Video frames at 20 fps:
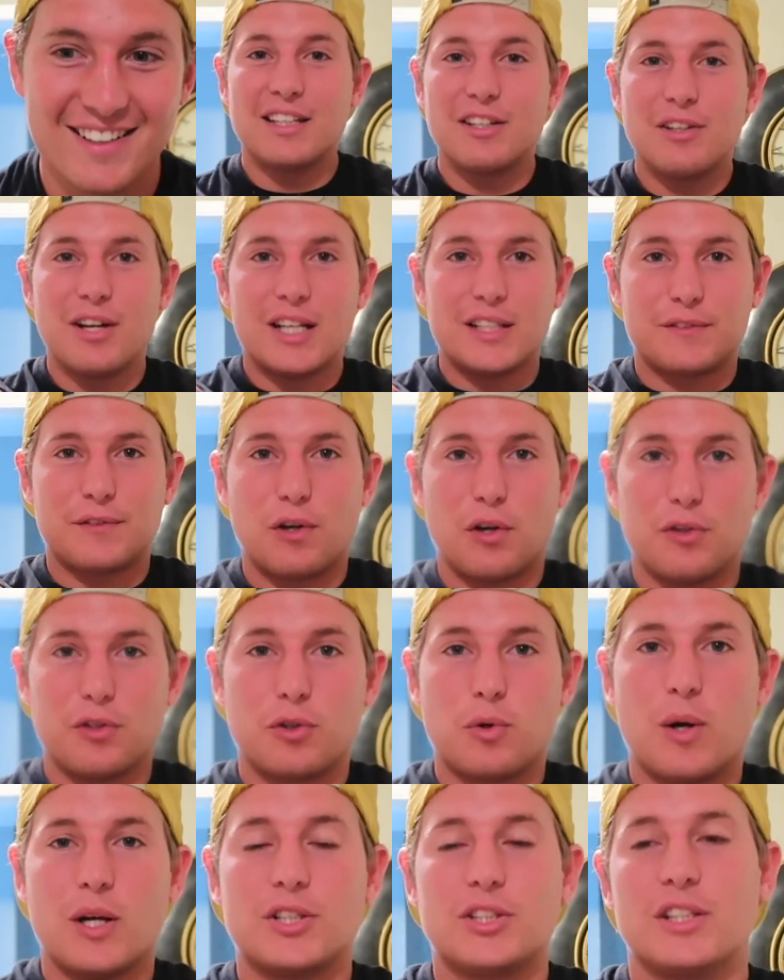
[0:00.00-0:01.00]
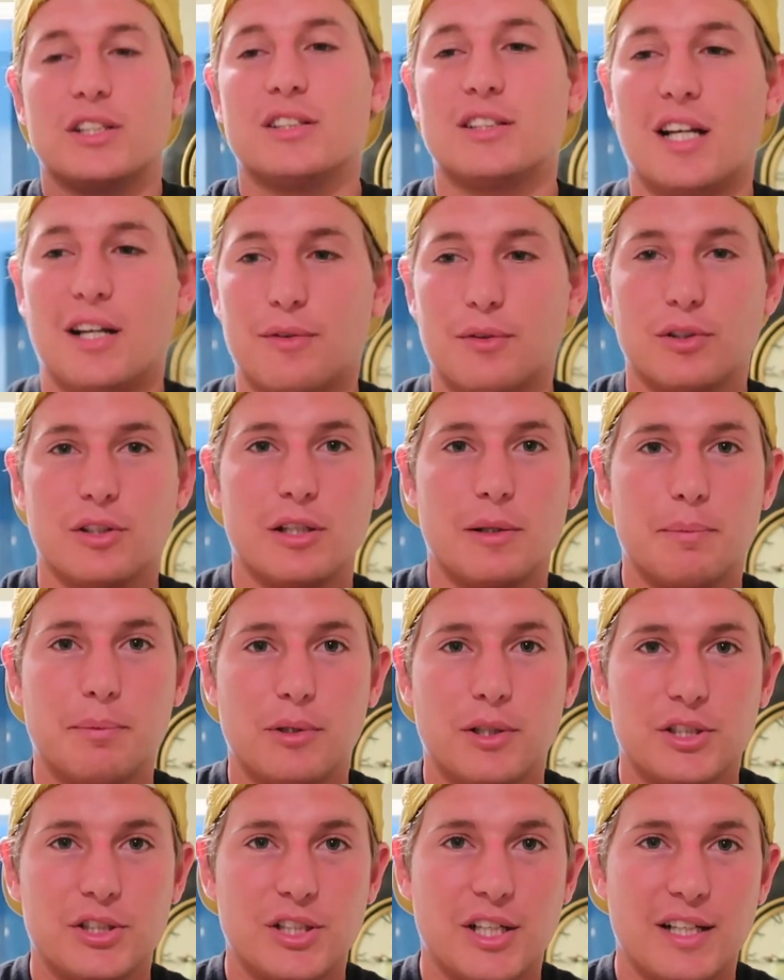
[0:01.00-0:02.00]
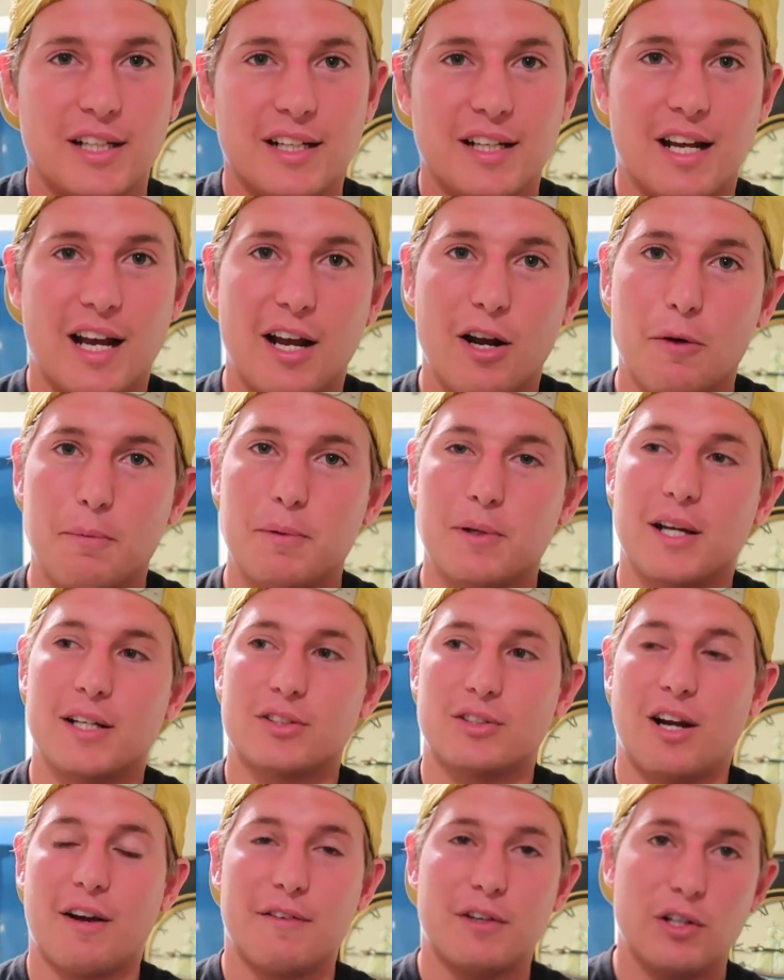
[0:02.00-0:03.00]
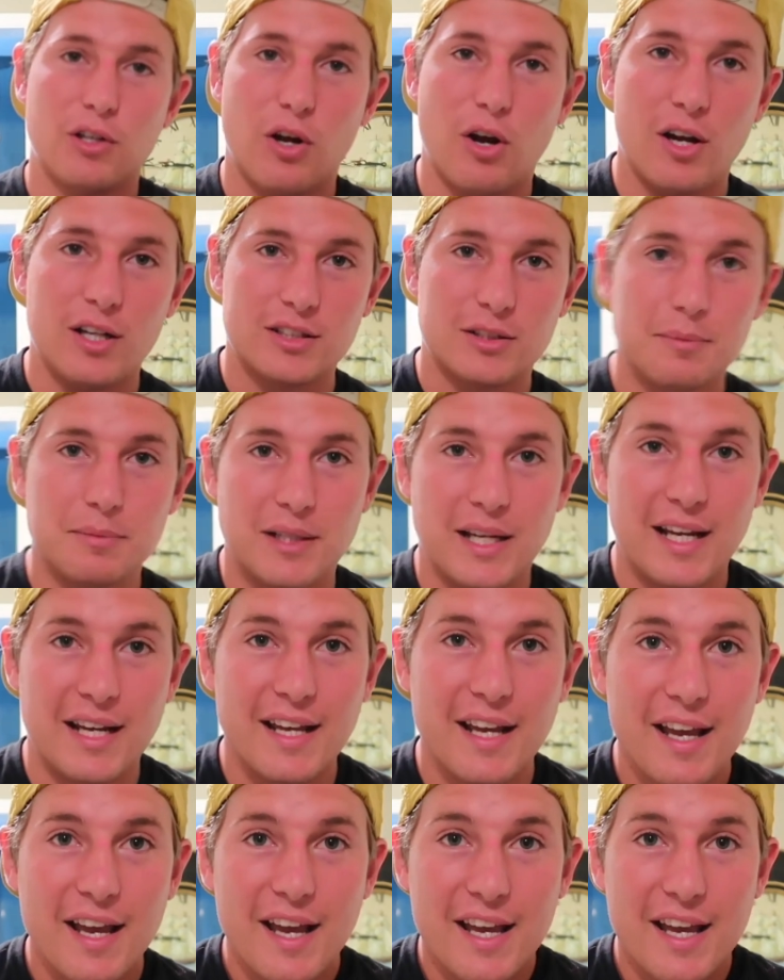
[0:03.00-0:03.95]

Thank you guys for all the questions. I really appreciate it. I hope you guys are having an awesome day.